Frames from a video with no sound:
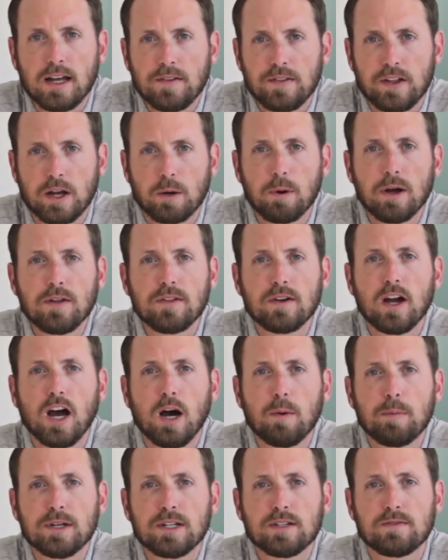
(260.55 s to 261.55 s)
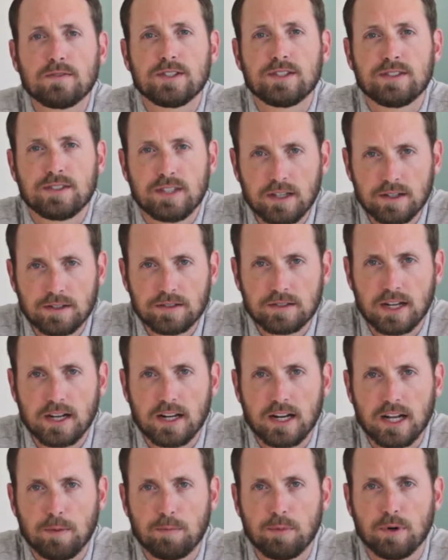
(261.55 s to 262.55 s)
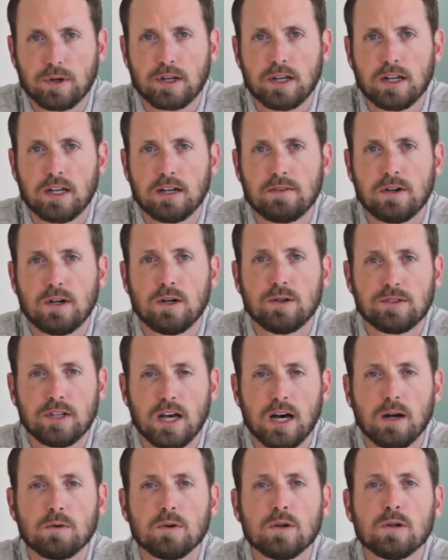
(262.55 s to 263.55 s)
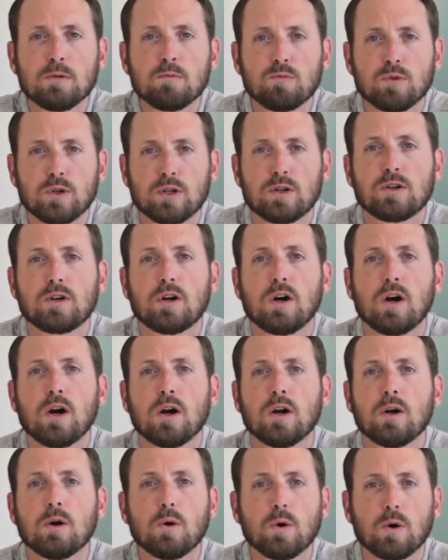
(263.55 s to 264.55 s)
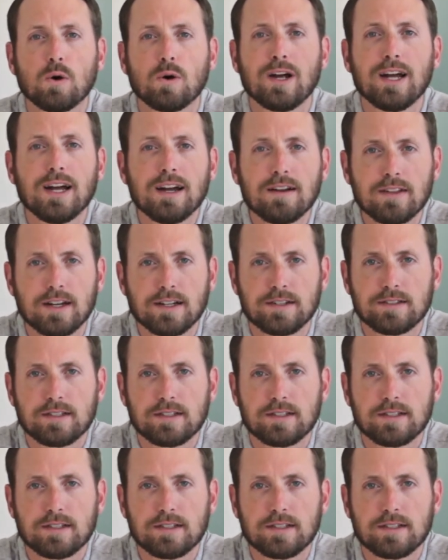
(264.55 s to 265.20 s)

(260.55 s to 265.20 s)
They are rather helping to facilitate a booking of a hotel room, rental car, or airline